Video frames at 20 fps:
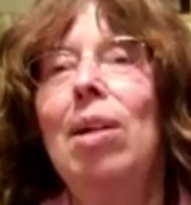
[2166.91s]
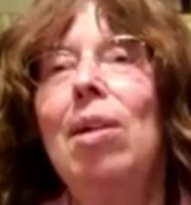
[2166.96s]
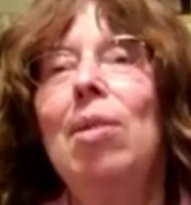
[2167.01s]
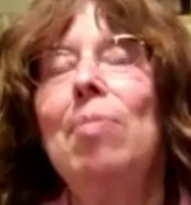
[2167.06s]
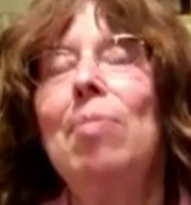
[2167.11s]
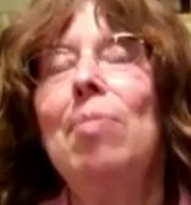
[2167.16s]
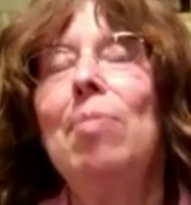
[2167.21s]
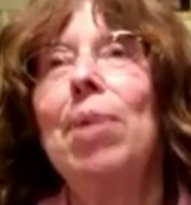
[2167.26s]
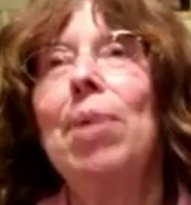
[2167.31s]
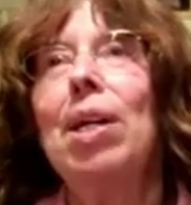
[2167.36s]

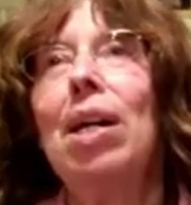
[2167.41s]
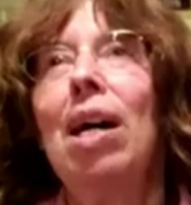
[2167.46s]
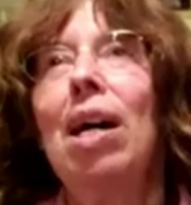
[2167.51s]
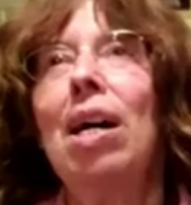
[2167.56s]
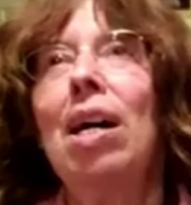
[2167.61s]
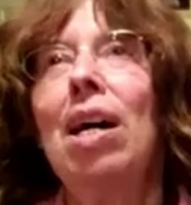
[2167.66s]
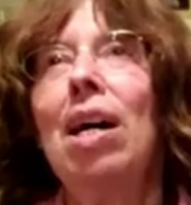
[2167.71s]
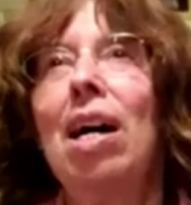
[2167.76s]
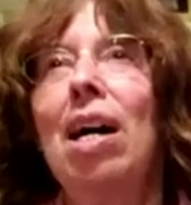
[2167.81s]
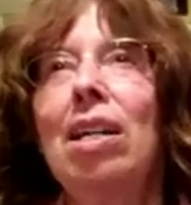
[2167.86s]
but
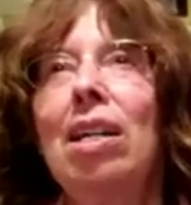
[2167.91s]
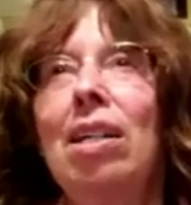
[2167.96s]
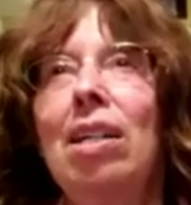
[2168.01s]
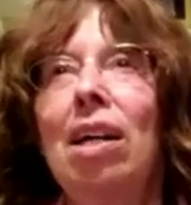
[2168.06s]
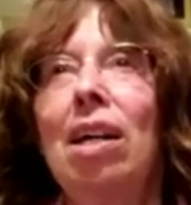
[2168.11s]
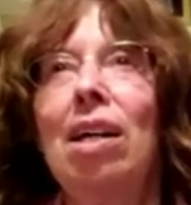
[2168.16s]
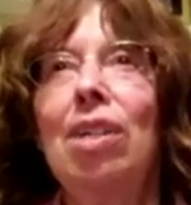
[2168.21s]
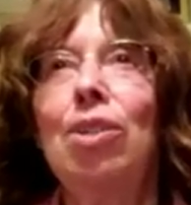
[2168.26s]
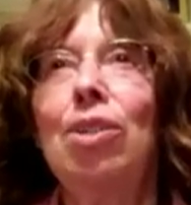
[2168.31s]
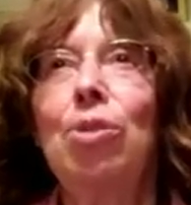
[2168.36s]

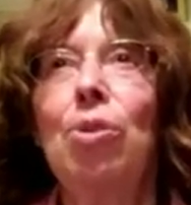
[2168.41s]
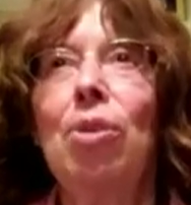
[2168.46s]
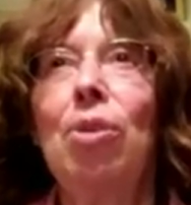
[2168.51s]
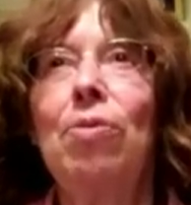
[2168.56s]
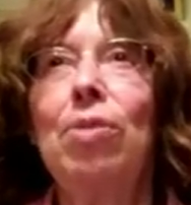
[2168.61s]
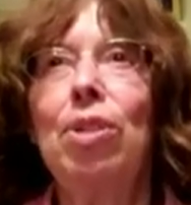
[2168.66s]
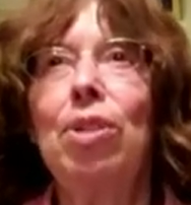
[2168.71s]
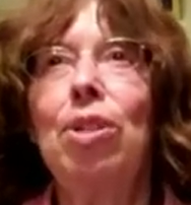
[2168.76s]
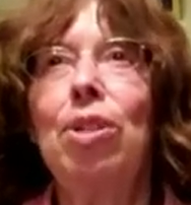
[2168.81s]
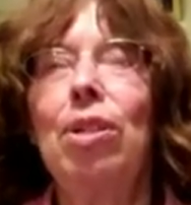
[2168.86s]
Hachna'ah is
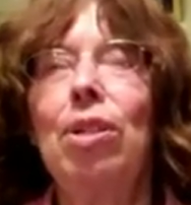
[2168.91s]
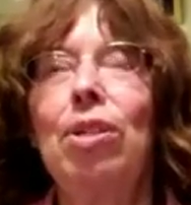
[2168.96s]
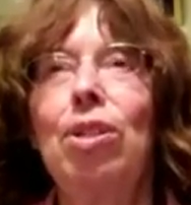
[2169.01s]
often